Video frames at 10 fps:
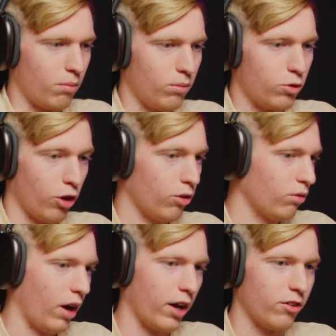
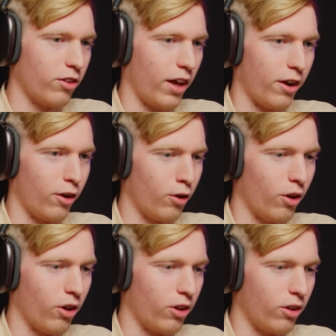So I just added
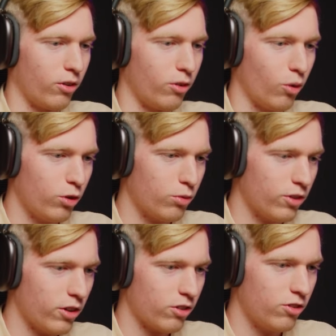a noise
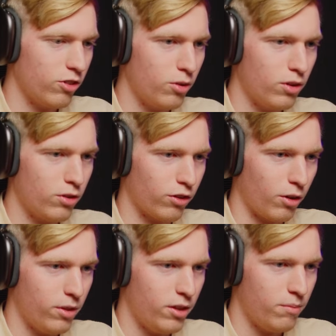reduction to it, to
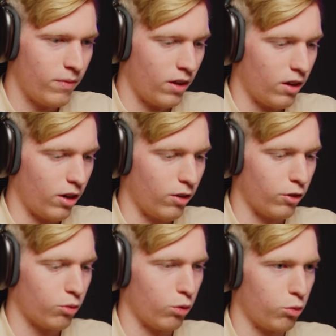some of them. I know
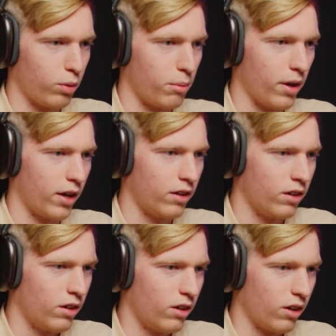this one was pretty bad.
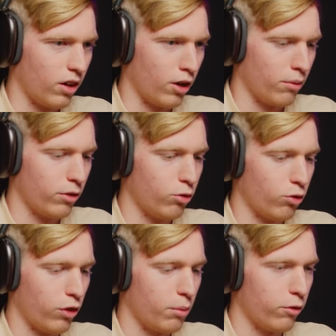This
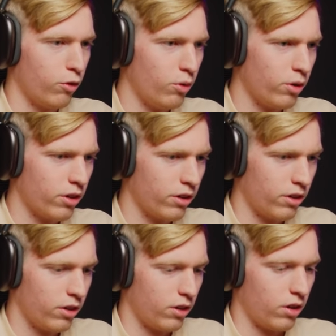was the before,
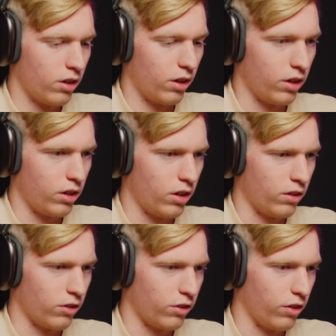
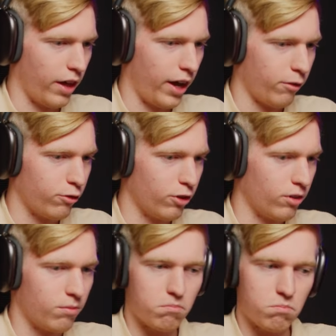and this is the after.